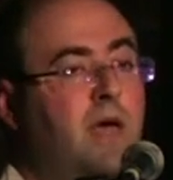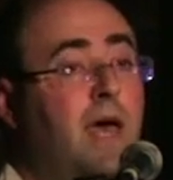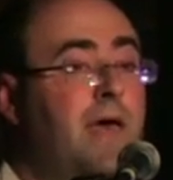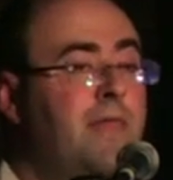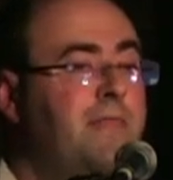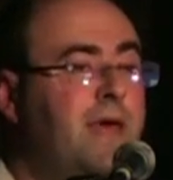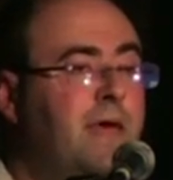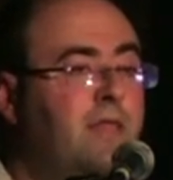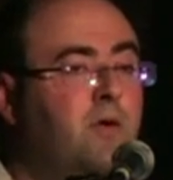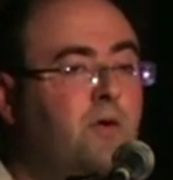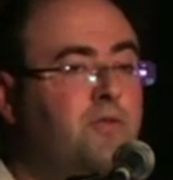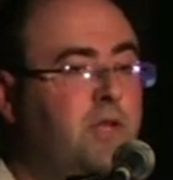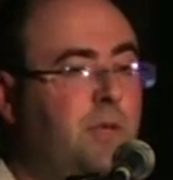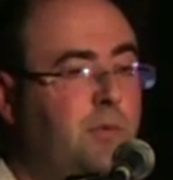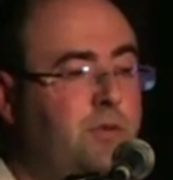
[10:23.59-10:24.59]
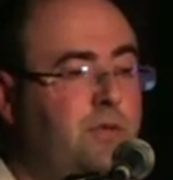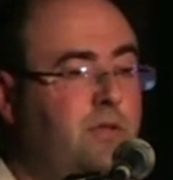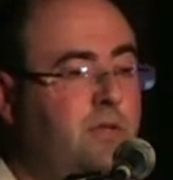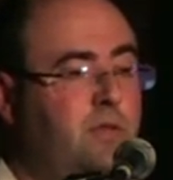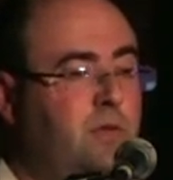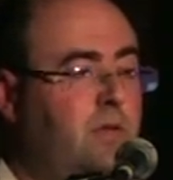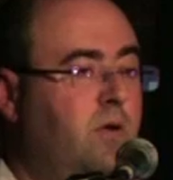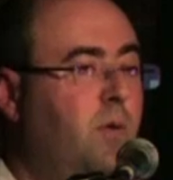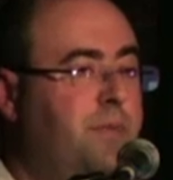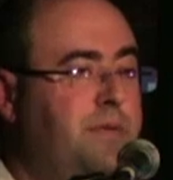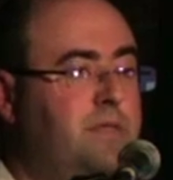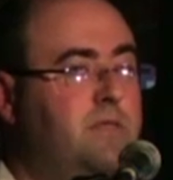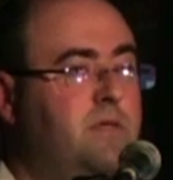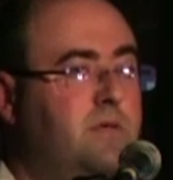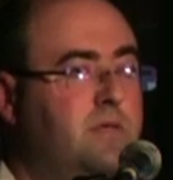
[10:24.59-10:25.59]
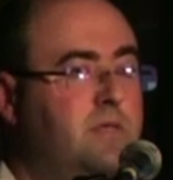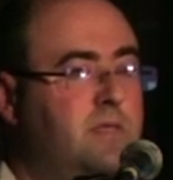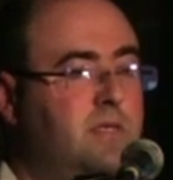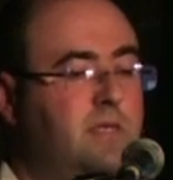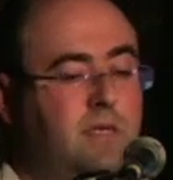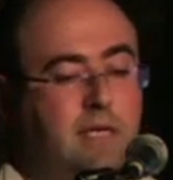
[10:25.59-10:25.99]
and then contributed it to the open source.